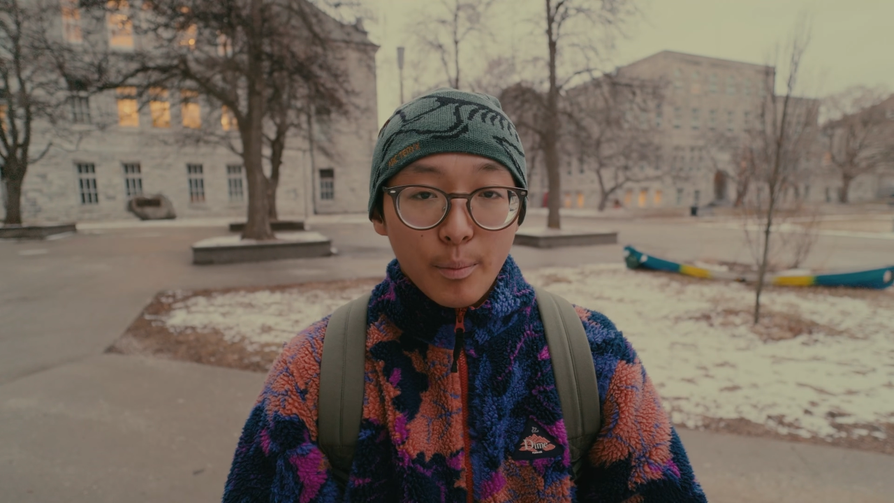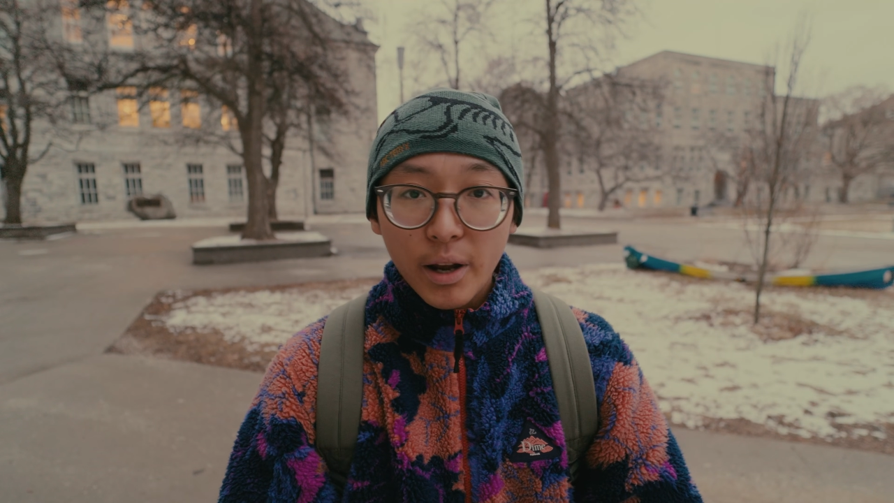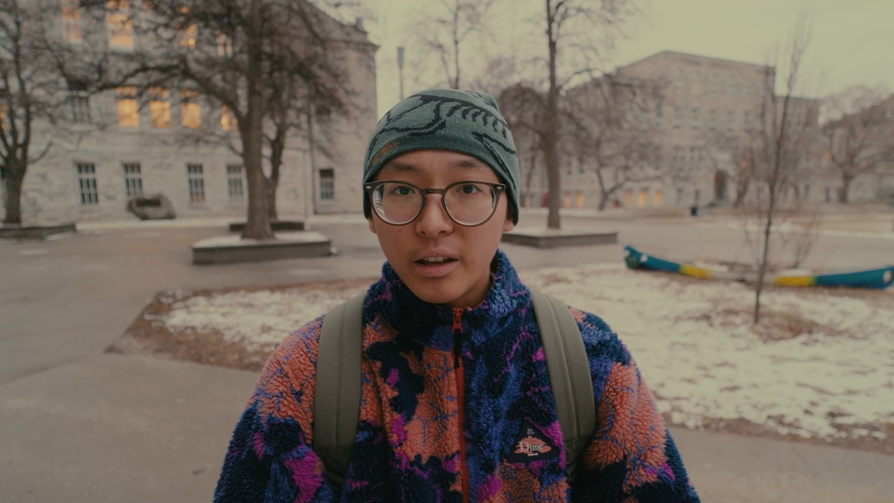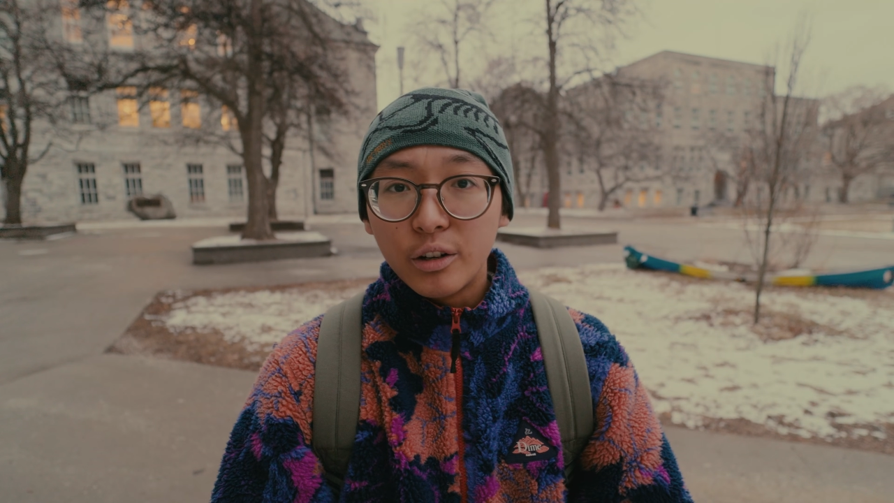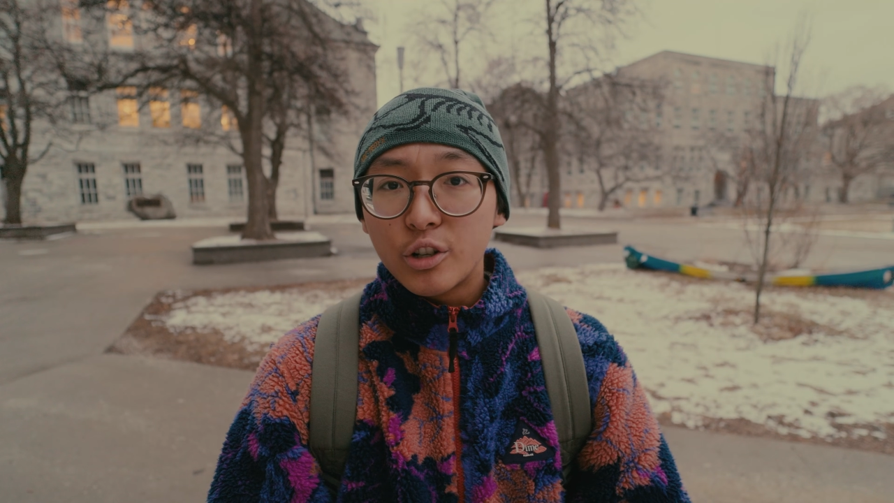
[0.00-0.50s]

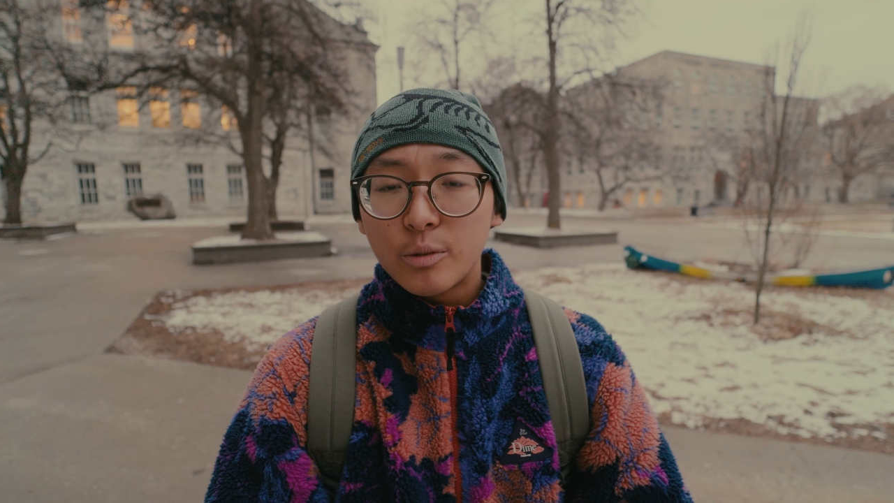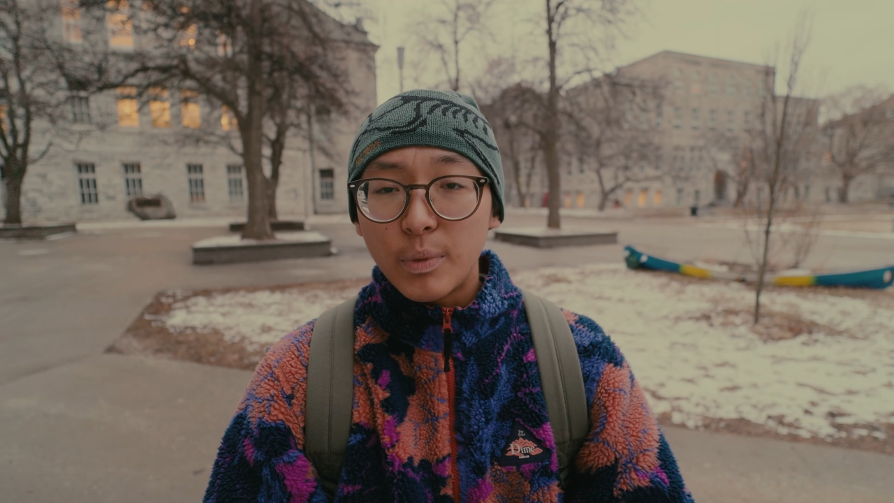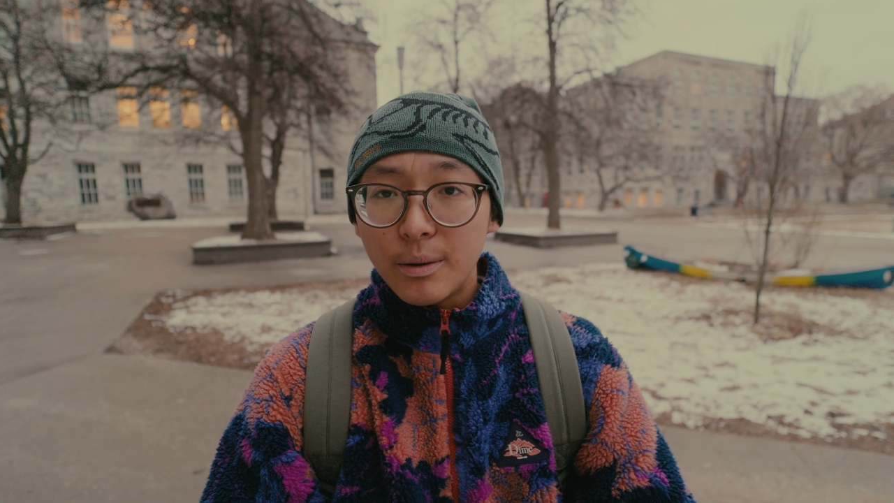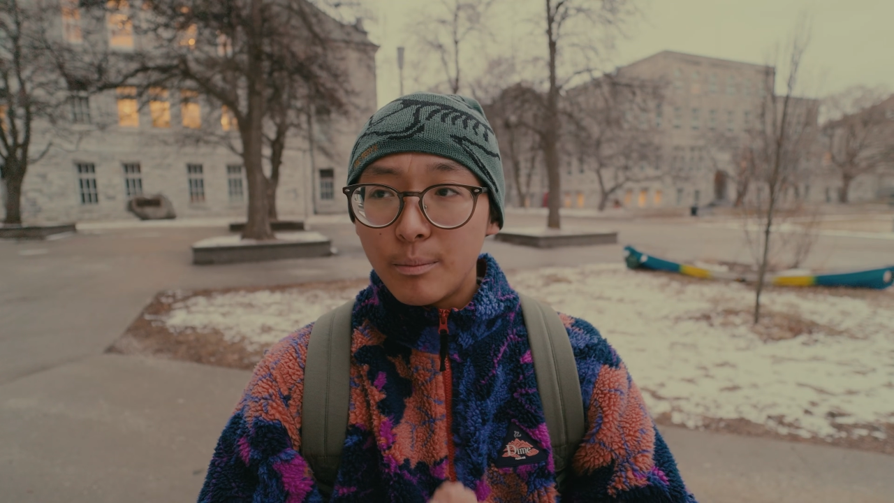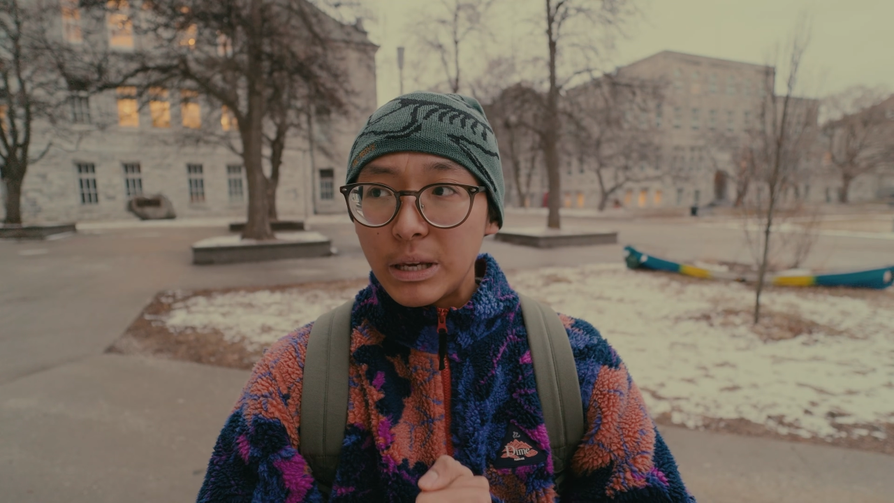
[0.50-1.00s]
but it'll just
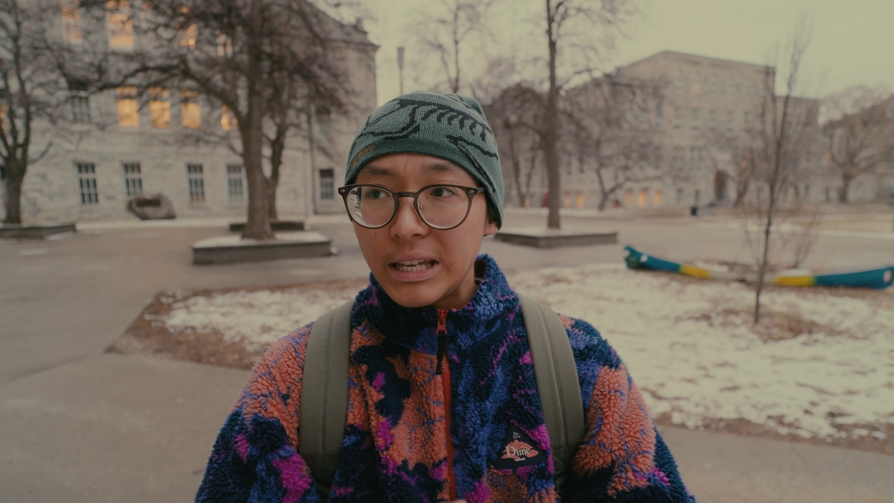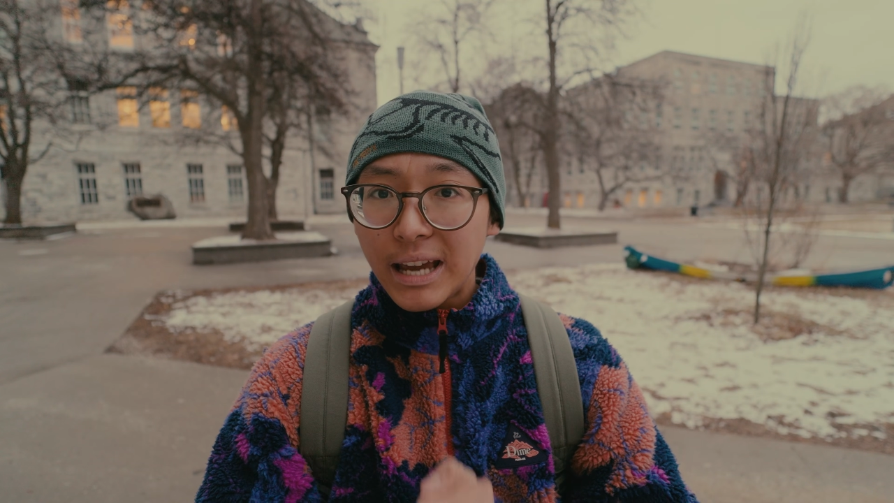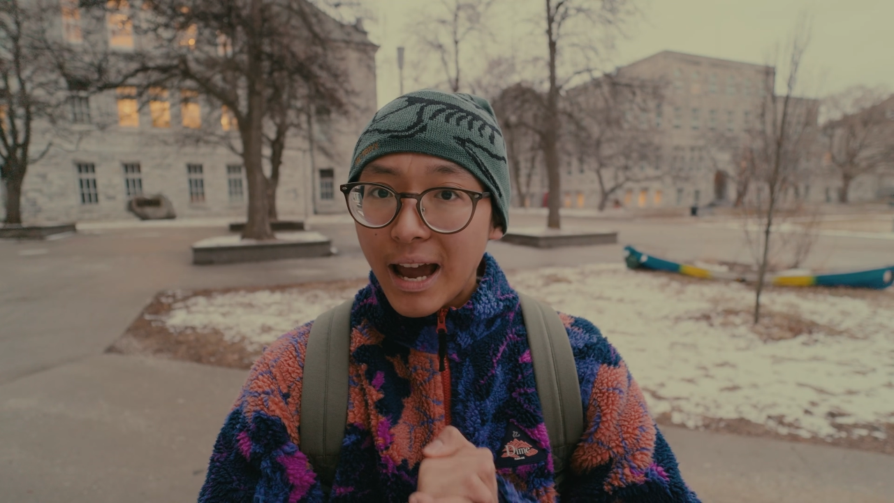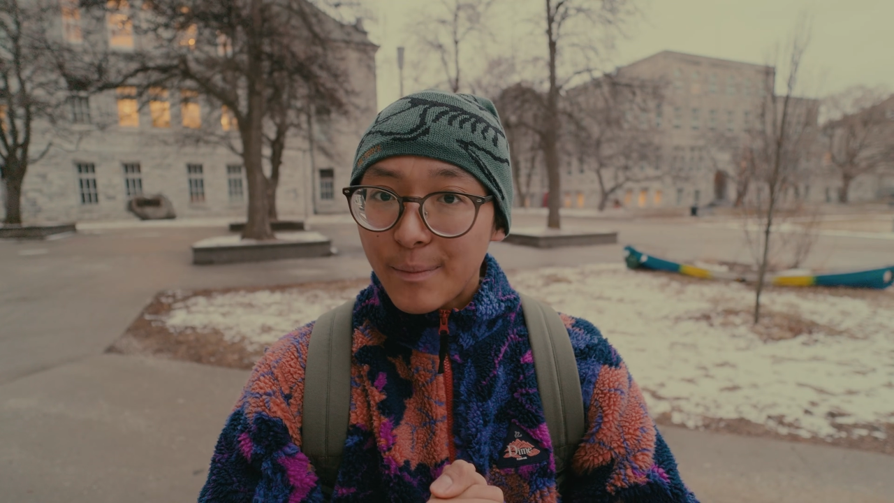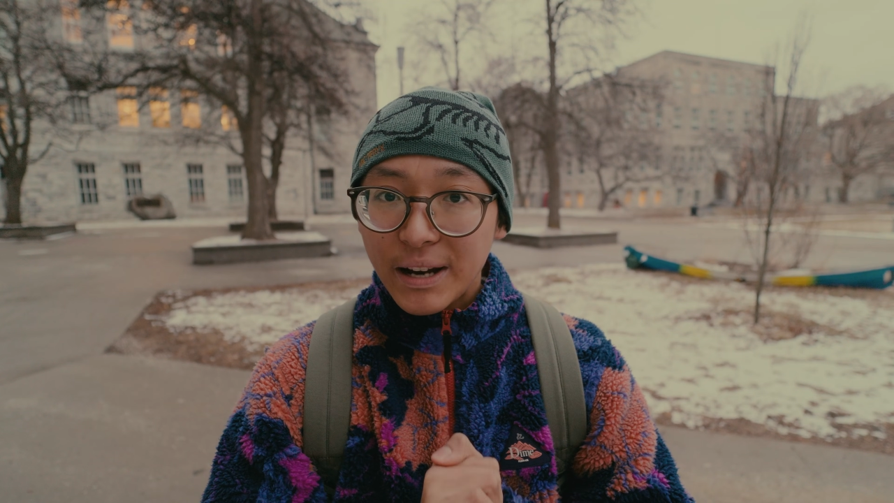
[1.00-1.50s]
be me
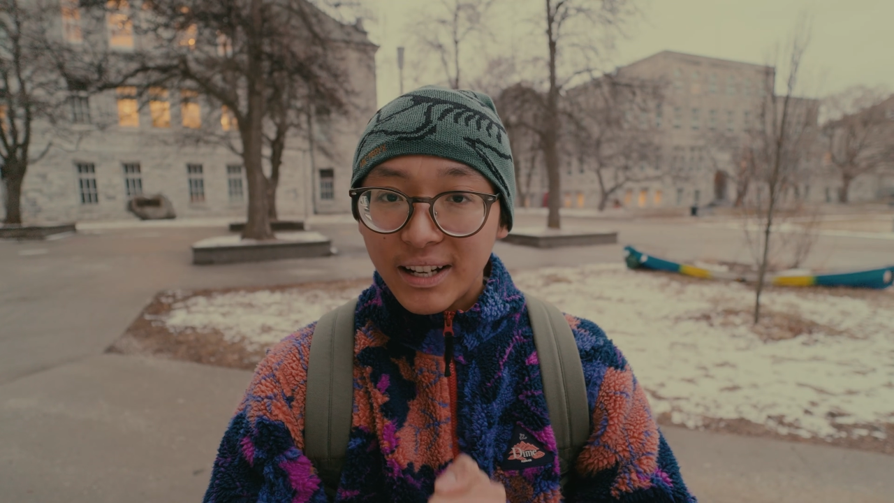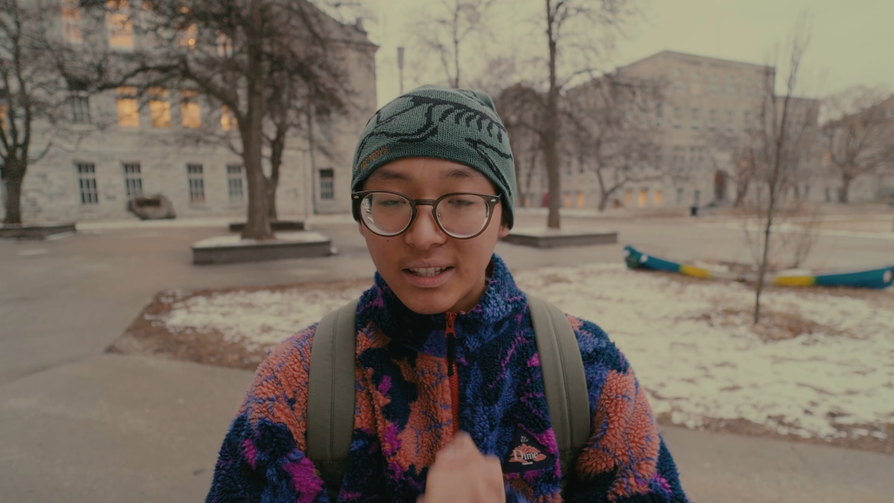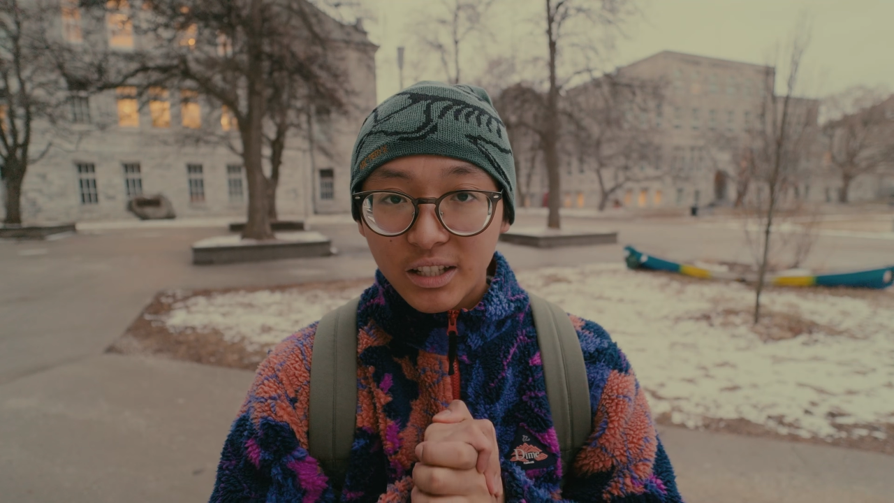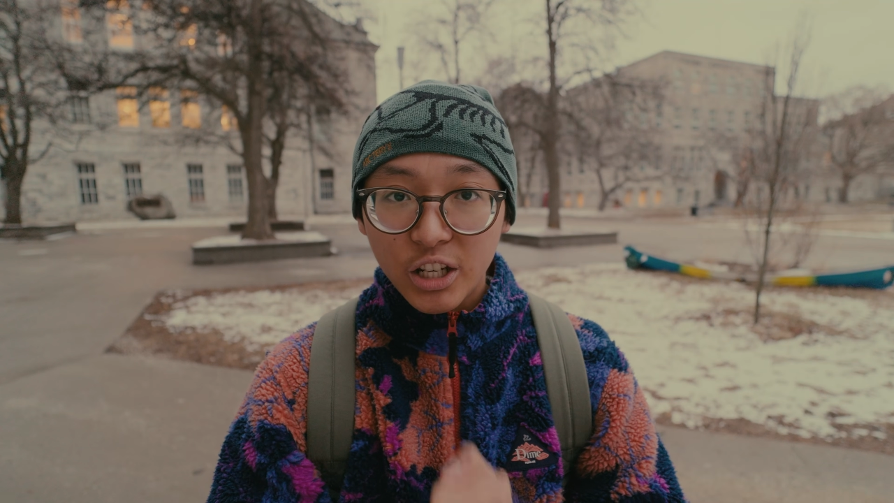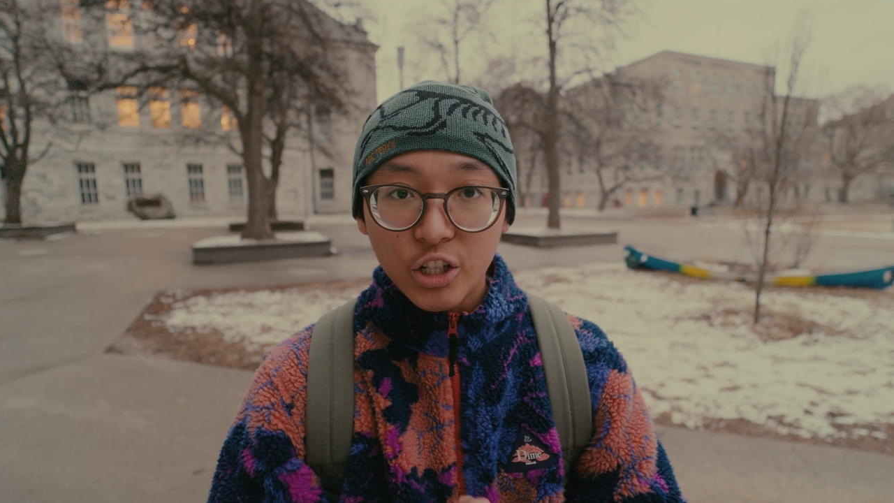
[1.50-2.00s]
at my
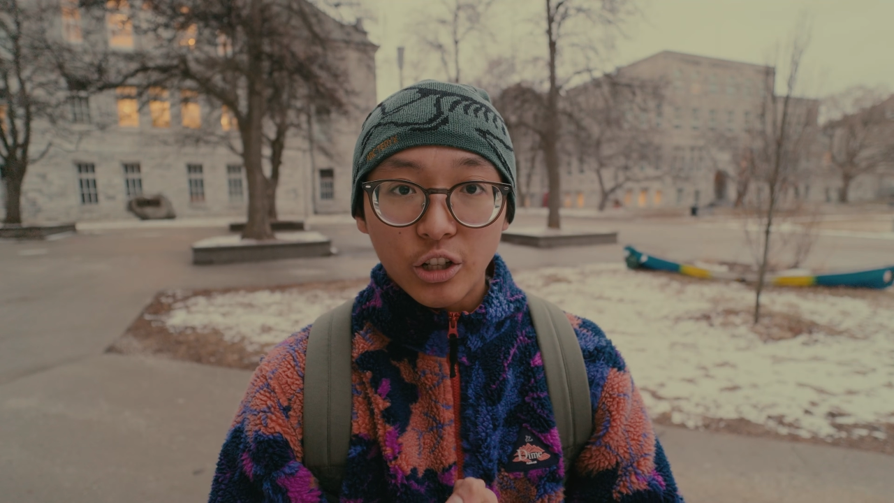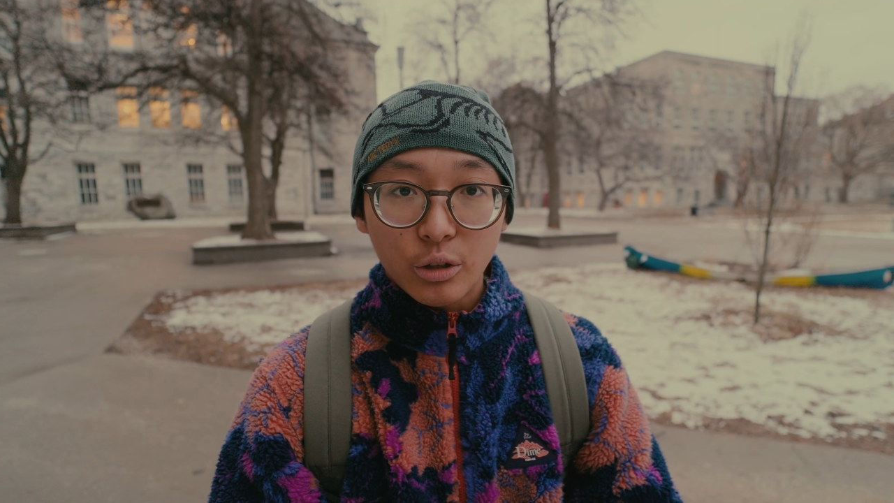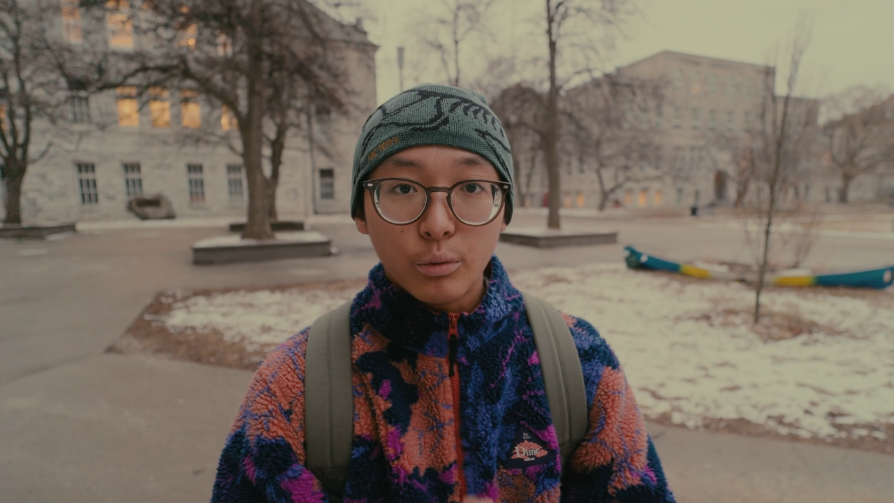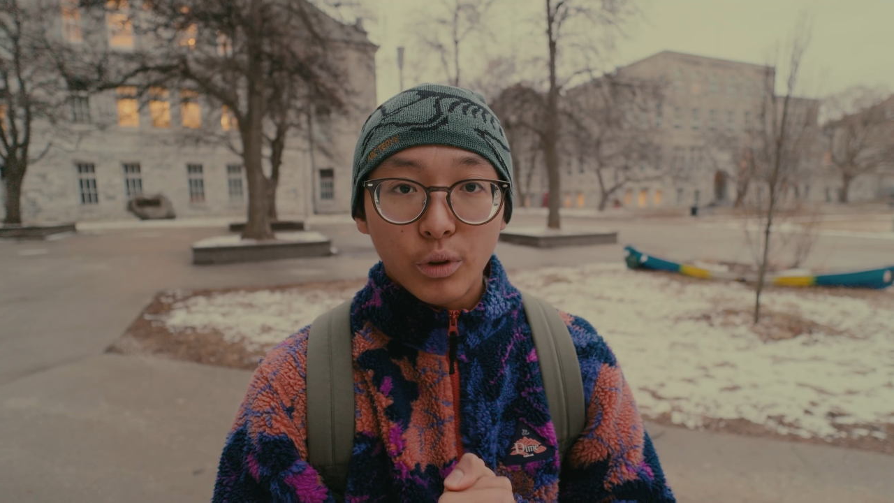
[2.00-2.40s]
desk teaching you